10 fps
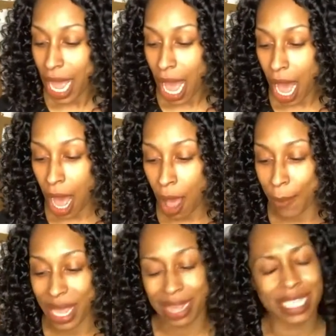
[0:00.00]

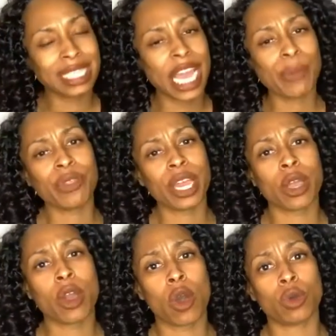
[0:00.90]
And the same thing
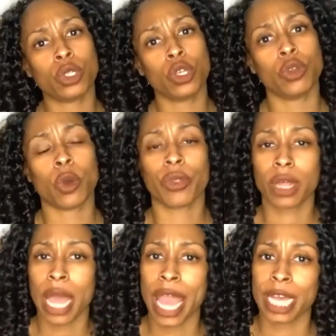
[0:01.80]
goes, with
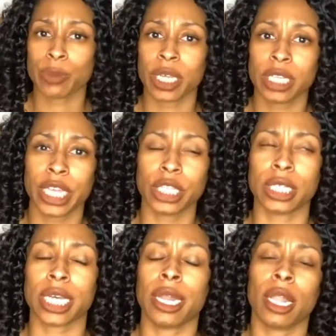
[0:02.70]
client expectations.
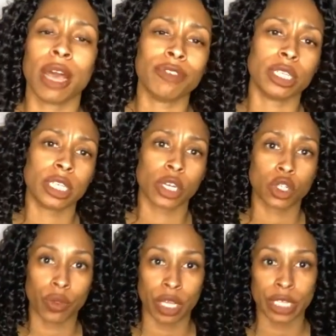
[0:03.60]
I'd love to touch
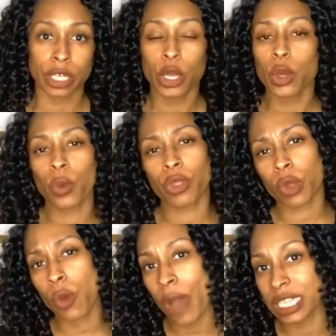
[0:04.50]
on this with
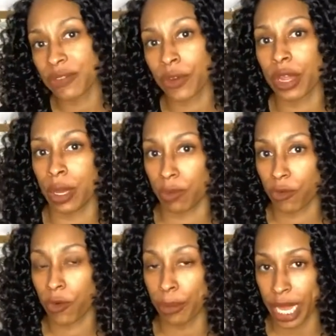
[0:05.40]
requests for
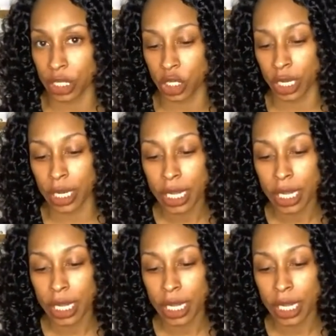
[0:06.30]
information.